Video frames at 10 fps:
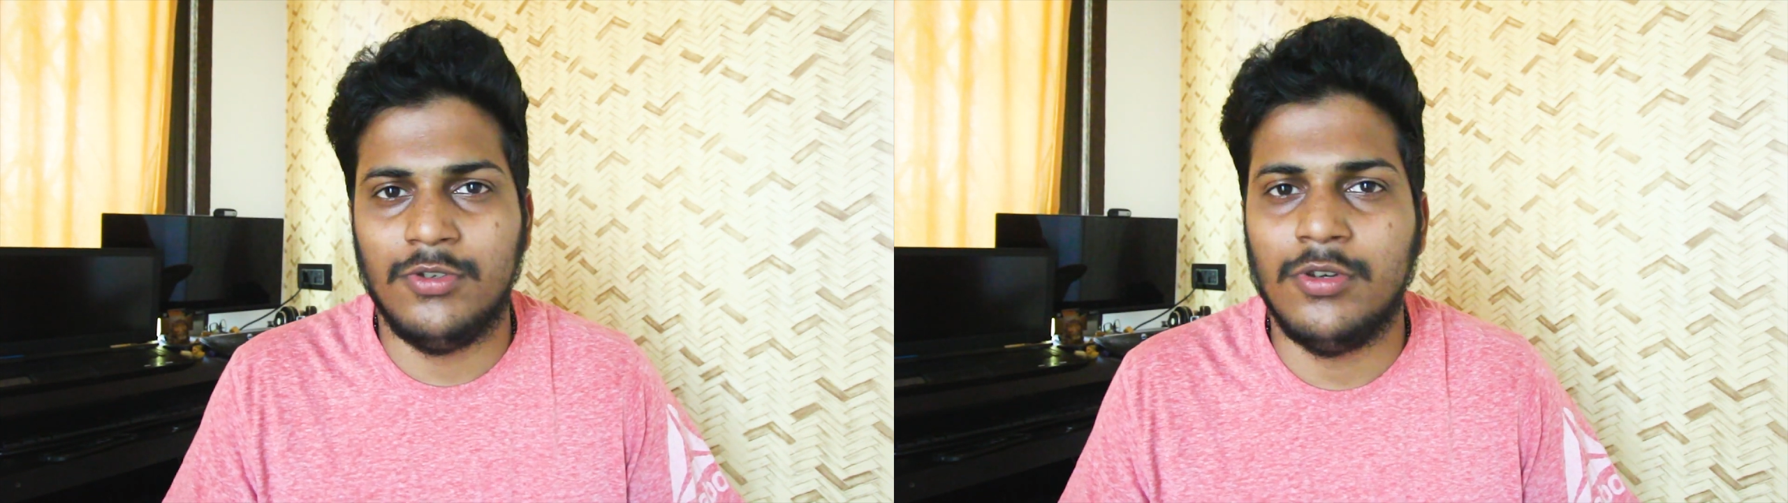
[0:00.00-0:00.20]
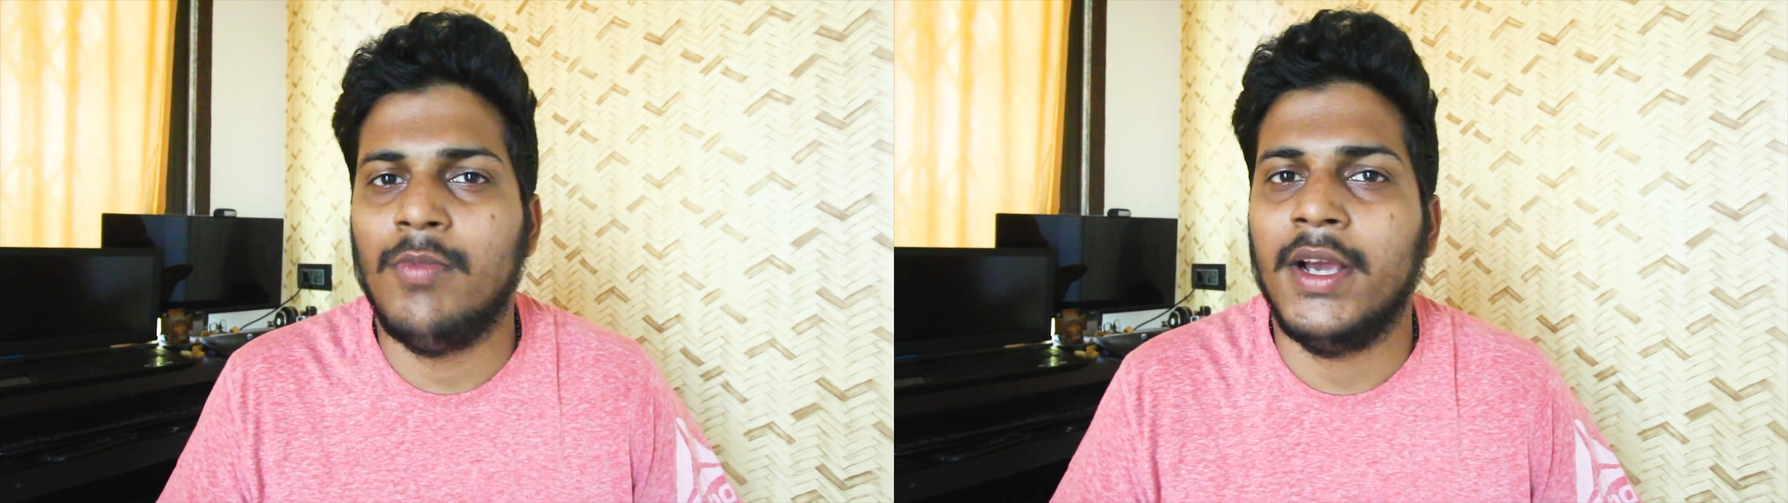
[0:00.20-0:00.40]
you
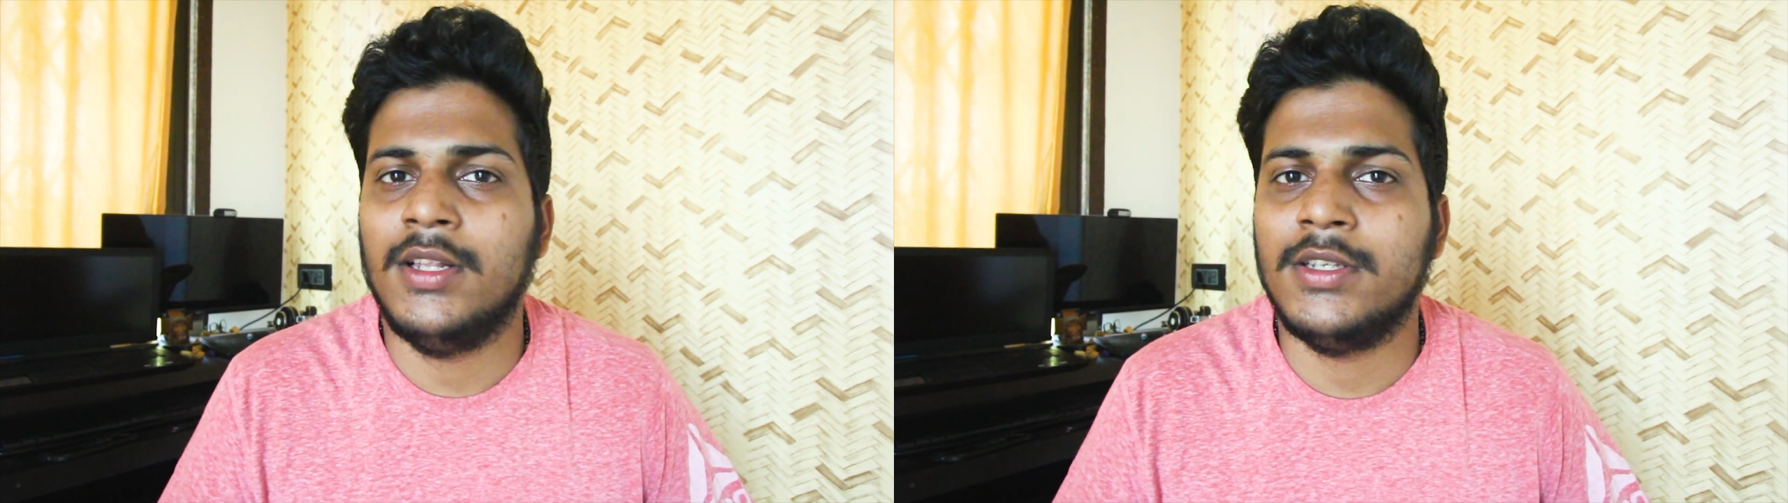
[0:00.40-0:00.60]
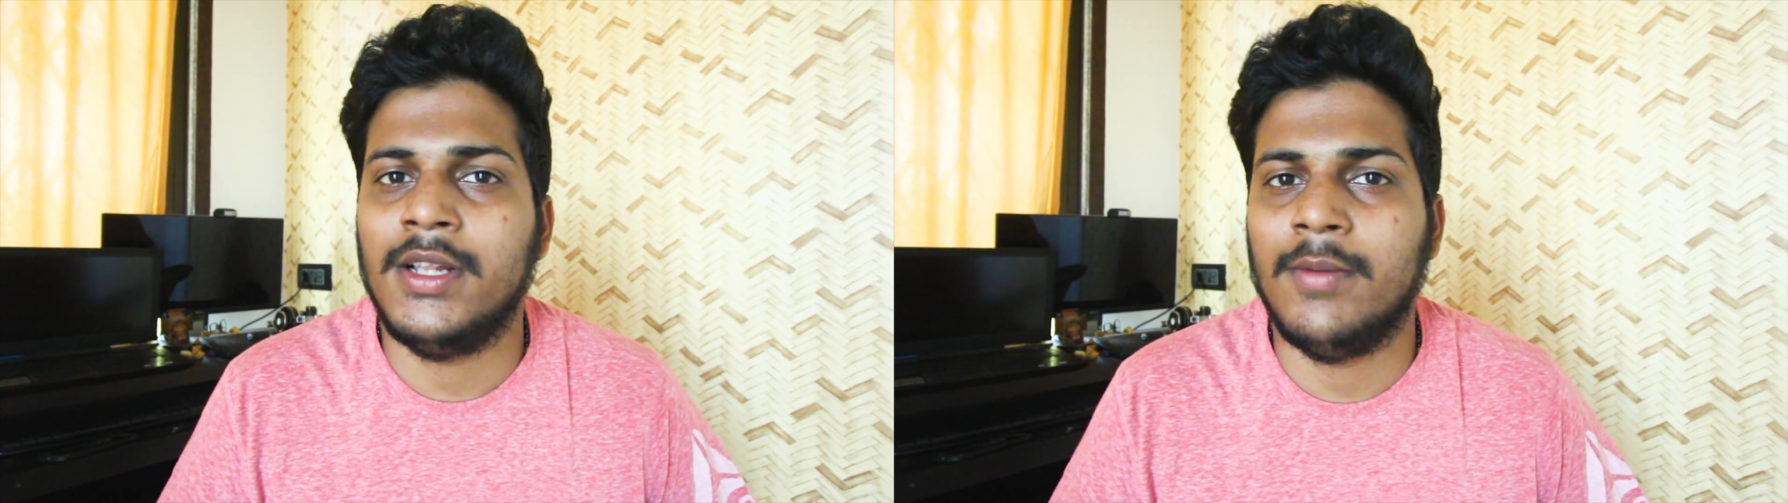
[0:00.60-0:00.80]
should buy
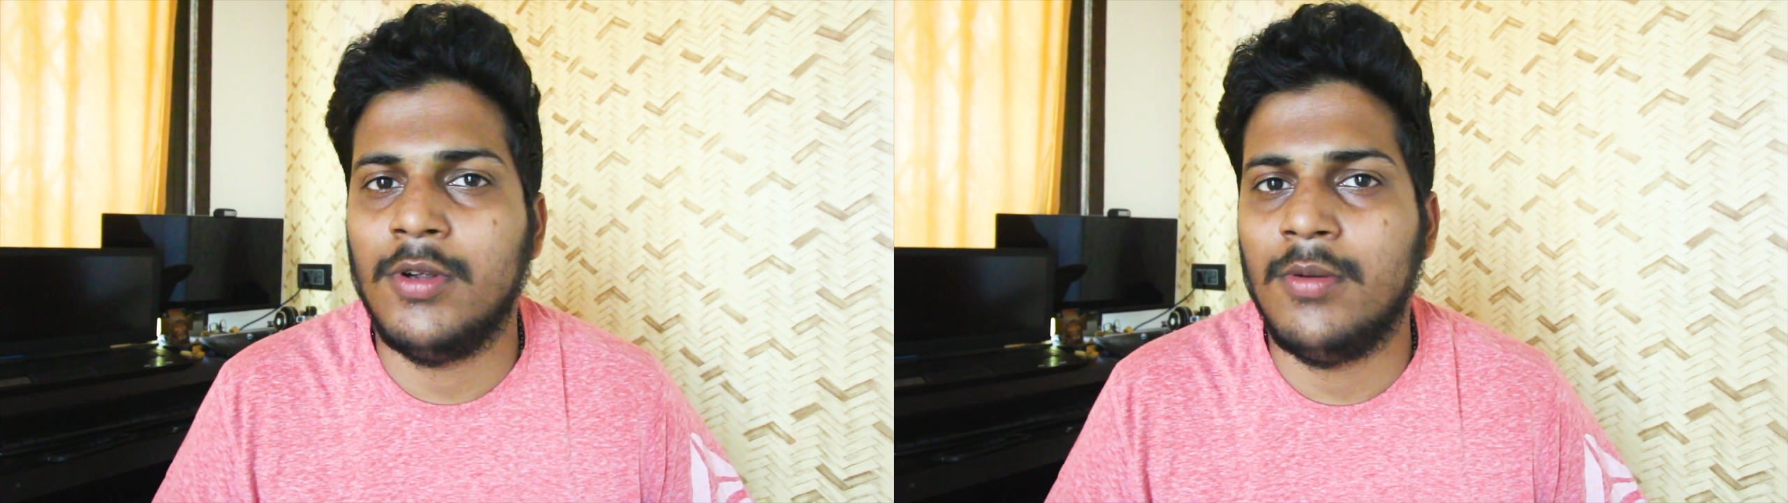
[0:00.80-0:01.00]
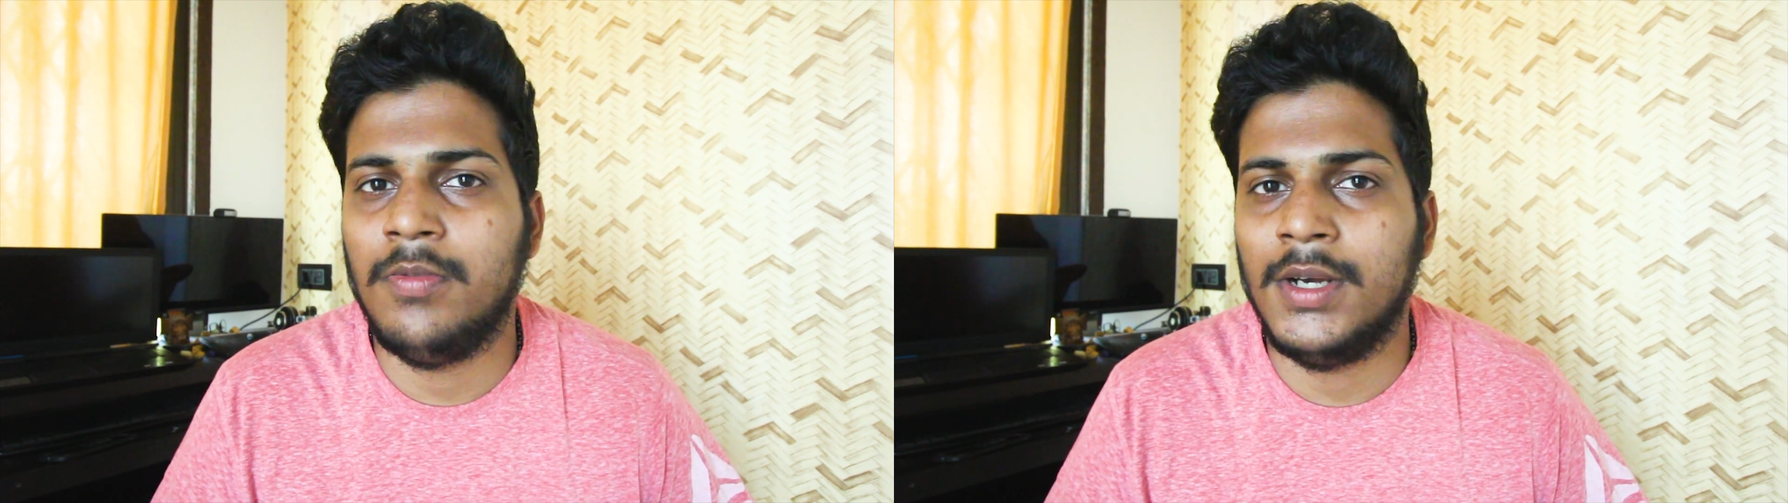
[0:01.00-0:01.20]
this laptop